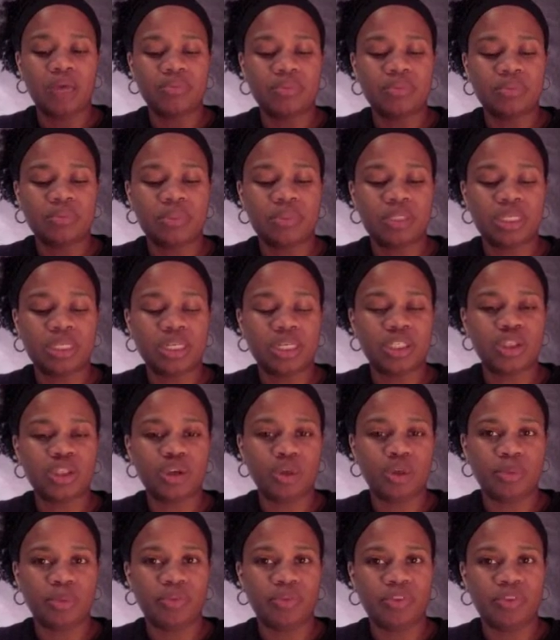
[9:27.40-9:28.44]
Send it to your
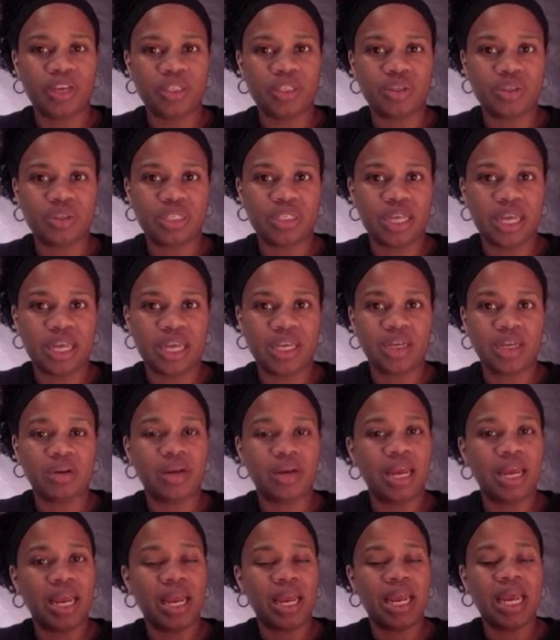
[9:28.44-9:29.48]
professor saying, you know,
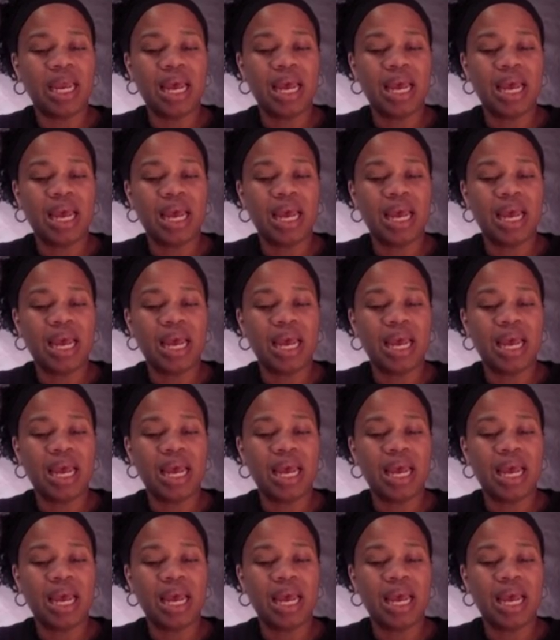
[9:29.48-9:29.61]
hey,